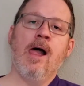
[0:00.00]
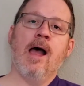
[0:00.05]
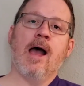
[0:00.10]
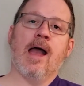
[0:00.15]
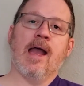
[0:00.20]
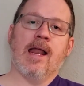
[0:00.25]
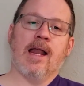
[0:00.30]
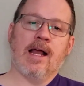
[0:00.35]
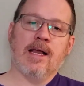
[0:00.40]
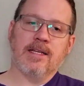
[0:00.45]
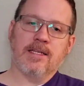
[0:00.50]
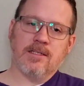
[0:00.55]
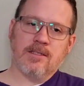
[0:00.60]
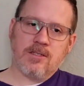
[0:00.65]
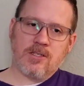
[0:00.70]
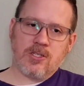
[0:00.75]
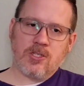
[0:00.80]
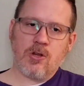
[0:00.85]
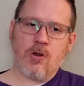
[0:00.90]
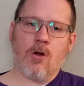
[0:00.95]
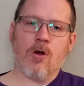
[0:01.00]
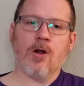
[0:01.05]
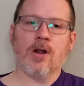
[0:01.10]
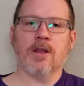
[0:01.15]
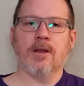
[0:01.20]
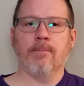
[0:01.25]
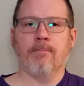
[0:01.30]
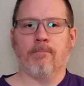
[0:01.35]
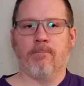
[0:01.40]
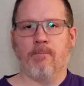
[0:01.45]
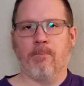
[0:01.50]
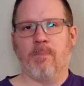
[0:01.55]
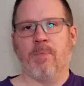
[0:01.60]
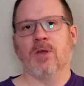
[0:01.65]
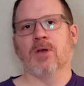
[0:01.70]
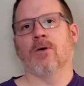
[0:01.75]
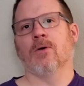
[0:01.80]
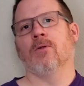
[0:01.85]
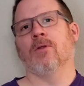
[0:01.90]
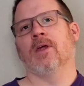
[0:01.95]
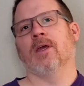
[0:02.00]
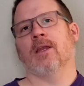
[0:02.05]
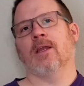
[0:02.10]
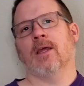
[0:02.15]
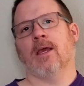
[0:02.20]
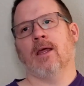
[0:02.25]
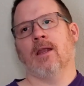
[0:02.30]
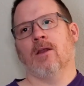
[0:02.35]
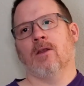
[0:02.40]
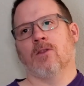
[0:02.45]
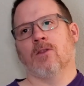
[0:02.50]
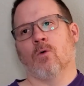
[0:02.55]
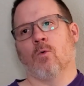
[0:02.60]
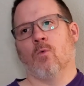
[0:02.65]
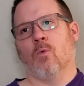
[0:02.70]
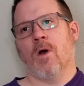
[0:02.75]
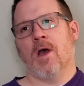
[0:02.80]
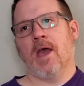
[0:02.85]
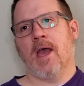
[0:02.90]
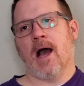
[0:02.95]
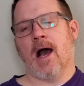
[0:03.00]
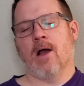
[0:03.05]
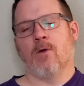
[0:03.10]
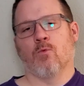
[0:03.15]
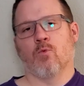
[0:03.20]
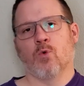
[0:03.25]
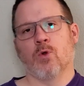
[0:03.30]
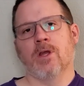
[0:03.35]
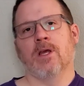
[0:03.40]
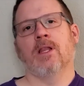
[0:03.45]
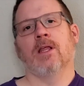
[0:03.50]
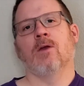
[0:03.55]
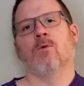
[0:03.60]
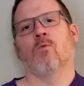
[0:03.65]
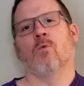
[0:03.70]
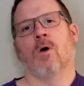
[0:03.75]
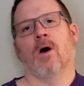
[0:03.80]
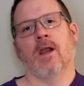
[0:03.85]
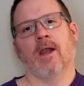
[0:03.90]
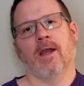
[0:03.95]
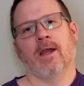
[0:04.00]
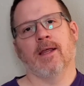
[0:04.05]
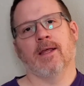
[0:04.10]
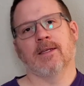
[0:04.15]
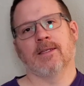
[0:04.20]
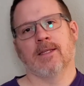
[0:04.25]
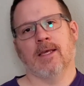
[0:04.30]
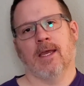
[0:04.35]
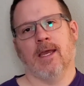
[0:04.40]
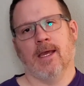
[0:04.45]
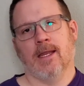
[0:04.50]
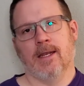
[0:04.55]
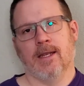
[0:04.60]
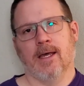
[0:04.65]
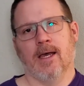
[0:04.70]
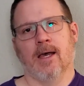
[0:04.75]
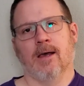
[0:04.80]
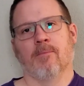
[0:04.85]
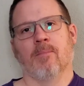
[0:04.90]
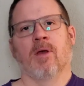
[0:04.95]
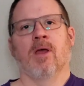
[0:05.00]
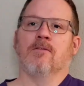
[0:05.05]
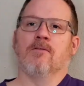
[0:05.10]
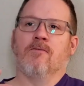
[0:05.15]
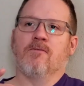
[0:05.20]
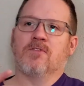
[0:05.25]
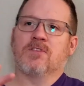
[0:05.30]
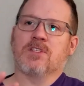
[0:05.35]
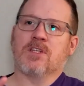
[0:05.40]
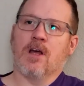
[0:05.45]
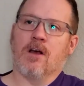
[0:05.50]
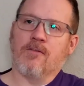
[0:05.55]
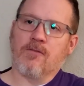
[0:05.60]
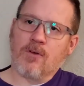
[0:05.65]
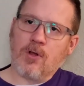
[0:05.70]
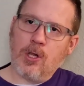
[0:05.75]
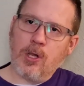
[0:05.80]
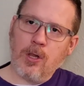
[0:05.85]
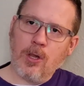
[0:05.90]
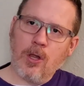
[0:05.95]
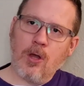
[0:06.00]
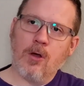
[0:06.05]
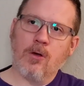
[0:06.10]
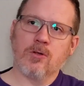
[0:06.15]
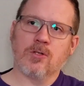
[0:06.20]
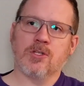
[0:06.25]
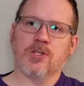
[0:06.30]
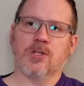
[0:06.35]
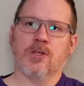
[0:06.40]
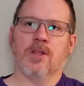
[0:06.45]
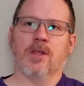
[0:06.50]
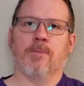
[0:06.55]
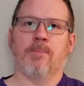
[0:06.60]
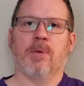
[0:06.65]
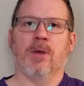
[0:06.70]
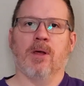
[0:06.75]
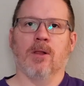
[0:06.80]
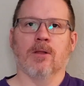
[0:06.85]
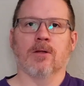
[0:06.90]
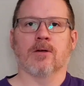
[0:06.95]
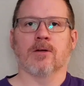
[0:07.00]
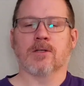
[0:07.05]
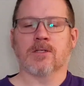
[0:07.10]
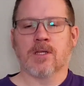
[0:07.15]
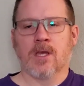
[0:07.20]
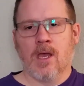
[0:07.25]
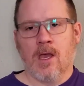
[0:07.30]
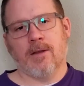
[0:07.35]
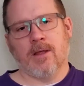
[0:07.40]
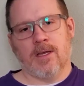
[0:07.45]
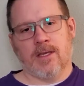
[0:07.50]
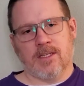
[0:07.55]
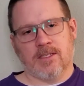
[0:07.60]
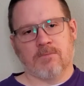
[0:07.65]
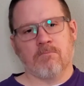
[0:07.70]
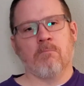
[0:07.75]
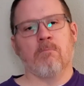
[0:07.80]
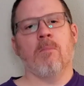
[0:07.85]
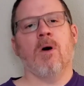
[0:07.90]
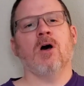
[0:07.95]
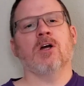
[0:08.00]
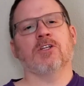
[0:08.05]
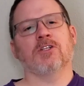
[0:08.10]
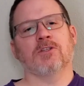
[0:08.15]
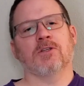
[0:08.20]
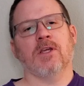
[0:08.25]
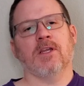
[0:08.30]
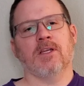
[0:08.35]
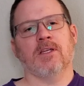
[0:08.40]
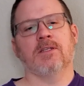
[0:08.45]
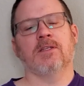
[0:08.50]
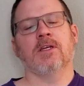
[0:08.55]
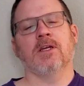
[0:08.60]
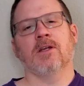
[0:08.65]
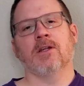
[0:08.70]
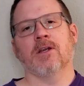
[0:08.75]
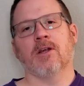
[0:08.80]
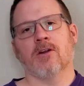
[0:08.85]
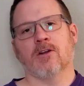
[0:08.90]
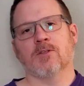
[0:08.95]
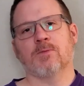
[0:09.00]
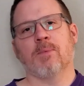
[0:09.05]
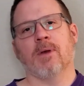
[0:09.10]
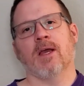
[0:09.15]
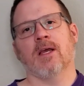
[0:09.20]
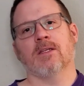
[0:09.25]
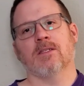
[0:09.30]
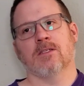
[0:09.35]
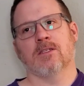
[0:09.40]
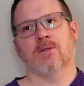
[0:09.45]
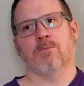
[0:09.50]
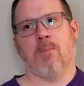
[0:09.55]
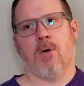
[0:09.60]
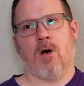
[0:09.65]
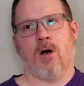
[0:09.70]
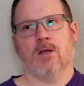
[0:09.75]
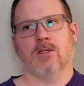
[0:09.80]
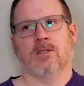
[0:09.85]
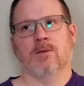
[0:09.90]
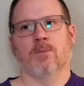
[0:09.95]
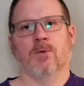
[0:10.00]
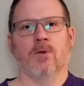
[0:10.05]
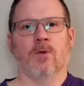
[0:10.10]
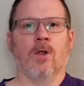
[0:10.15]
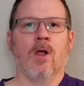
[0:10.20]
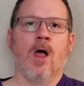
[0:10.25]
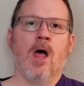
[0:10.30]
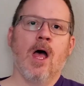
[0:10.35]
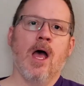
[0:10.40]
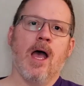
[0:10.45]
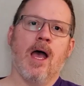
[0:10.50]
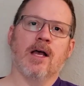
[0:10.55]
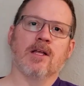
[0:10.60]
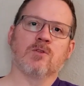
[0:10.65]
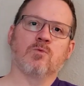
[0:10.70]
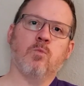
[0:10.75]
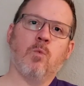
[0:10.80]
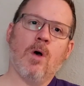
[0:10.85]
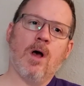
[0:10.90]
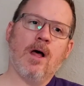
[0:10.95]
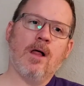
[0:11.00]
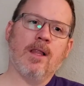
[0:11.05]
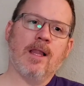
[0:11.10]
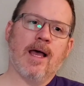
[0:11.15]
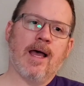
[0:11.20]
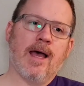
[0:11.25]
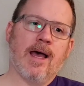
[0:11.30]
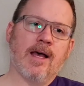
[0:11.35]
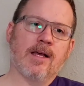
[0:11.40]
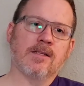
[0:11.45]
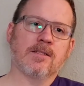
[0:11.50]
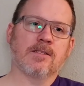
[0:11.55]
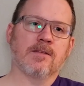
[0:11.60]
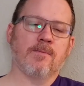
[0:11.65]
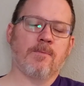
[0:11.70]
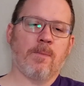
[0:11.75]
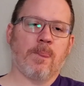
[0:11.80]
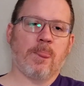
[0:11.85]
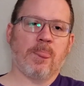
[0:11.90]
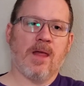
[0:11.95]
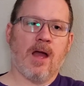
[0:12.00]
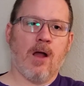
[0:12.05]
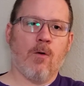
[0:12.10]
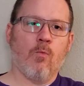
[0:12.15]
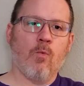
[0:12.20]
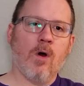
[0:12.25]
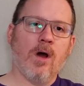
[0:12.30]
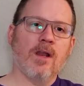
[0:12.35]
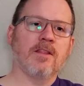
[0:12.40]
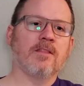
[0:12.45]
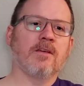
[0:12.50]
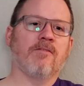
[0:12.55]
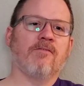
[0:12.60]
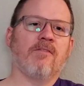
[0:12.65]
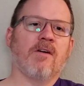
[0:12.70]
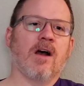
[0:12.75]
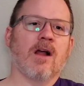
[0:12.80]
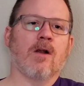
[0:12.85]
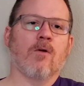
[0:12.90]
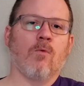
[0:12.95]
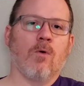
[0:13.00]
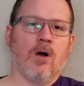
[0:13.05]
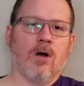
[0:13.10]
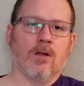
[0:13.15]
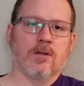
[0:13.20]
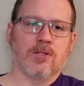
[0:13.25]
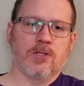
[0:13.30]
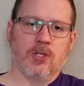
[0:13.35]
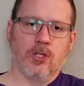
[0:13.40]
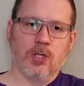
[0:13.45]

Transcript: And I started building it the way I really wanted it to end up. Stuff close to the pillars, as much interior space as possible, as well as I wanted the firewall to